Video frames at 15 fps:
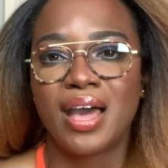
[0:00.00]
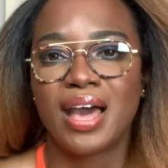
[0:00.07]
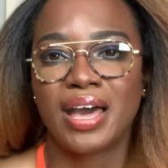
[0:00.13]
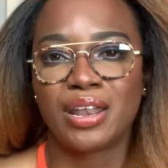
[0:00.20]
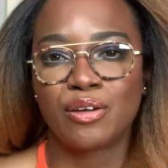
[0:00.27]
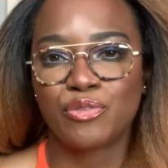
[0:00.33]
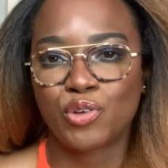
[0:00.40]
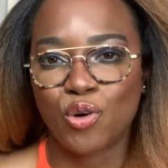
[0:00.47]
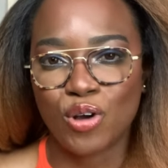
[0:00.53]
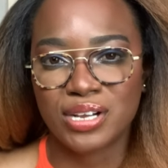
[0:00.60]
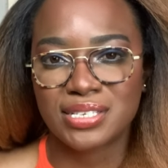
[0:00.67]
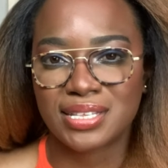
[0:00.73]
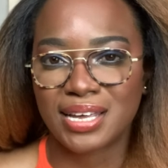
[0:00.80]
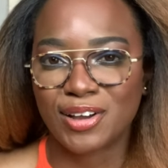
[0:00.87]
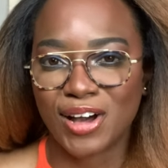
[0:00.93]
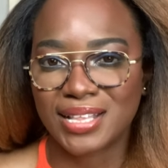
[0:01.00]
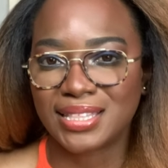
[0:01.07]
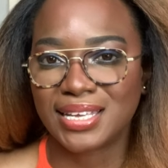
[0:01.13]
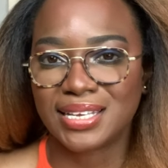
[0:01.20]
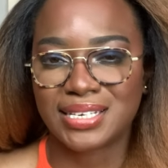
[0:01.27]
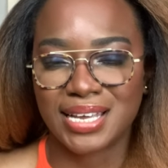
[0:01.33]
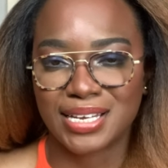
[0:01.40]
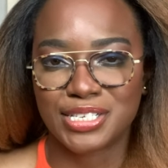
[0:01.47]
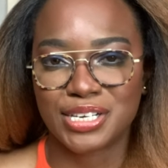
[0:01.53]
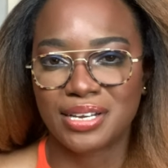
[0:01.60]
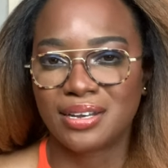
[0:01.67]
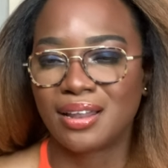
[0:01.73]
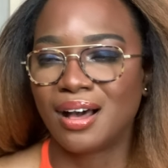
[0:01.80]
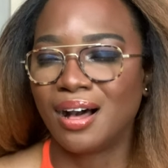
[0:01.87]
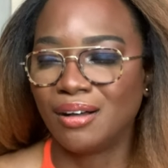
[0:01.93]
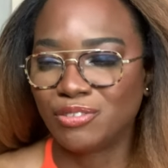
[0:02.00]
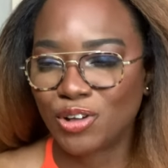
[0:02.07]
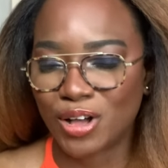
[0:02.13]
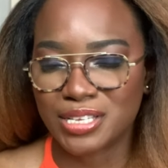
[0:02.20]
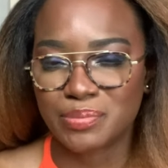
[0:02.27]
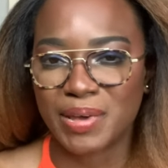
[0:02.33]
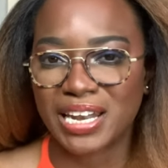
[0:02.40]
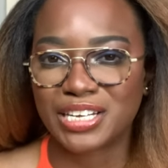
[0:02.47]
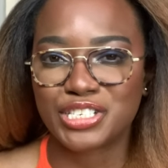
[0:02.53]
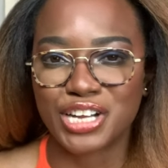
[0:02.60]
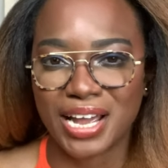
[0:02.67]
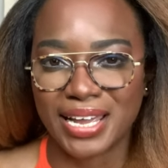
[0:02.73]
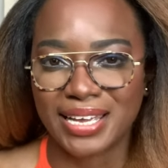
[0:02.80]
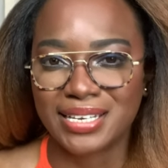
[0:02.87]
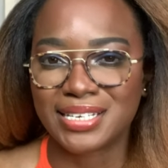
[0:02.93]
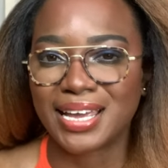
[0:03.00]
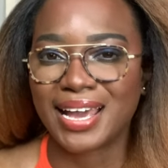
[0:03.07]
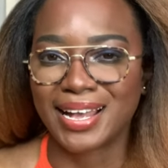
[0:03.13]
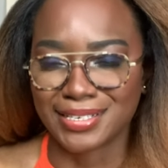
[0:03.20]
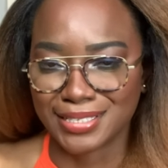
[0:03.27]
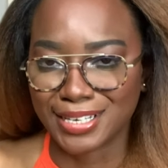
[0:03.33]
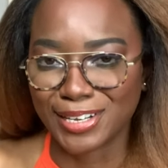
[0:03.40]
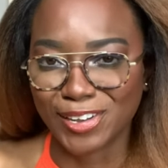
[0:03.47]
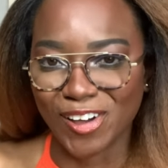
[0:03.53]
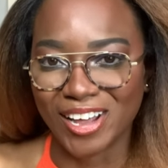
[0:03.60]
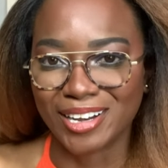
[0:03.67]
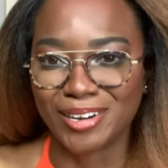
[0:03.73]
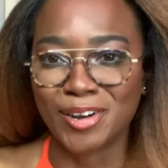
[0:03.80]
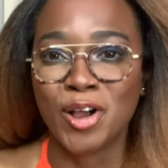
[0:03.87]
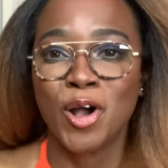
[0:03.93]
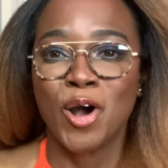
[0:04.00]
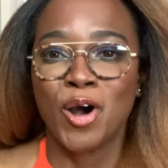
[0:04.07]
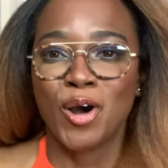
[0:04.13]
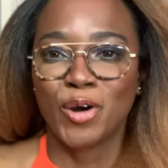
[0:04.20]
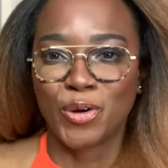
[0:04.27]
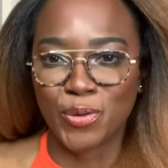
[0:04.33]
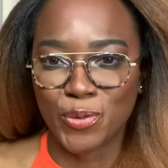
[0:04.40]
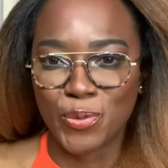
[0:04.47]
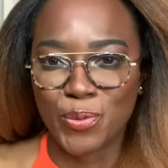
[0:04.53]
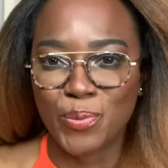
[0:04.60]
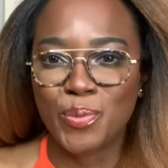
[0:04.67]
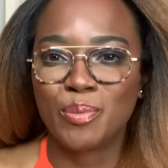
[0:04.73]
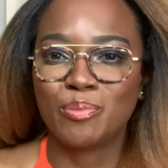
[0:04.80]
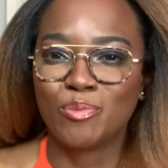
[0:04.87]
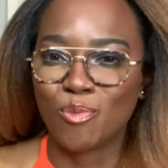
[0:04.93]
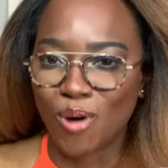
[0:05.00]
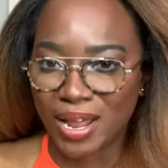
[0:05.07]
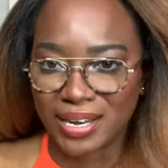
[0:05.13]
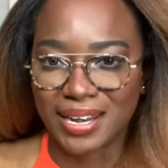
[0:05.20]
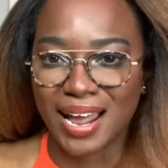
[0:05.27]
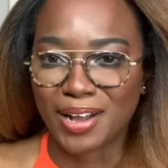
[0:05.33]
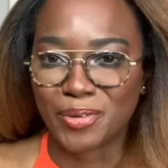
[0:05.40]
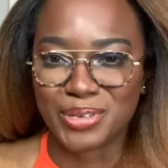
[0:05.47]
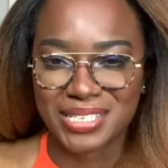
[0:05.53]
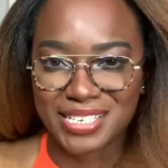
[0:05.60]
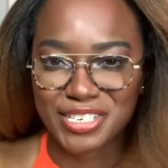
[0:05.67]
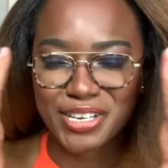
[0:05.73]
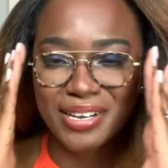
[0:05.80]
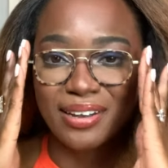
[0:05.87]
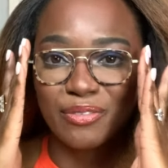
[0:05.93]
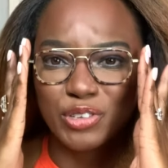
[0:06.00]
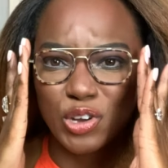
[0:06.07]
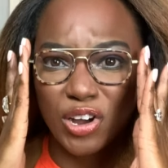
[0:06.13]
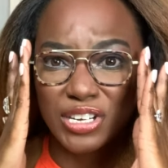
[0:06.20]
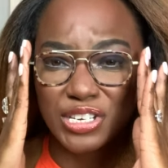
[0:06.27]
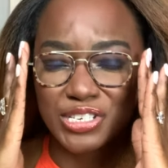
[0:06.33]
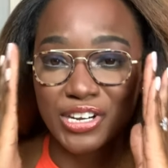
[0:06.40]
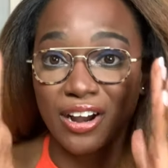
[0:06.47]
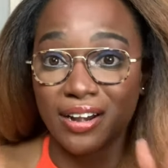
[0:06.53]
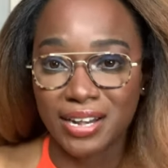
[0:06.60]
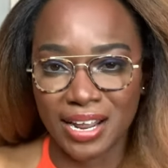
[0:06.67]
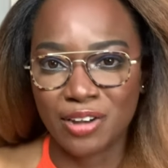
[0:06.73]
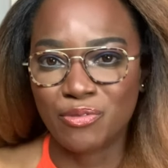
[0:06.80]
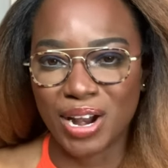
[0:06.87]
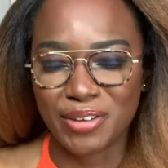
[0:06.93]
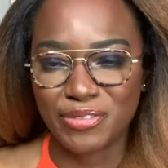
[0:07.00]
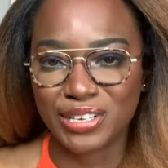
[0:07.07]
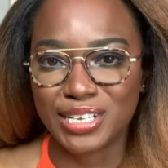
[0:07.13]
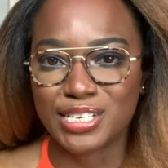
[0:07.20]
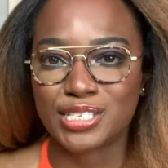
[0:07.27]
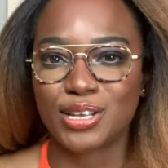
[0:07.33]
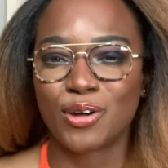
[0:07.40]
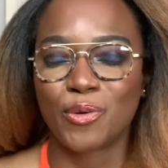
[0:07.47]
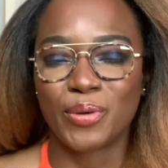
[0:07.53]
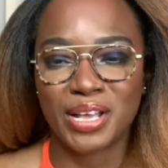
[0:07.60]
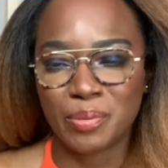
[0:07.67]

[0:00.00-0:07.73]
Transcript: And of course, they got the attention of cosmetic giant Estee Lauder, who wanted acquisition of Doctor Jart+, and rightfully so.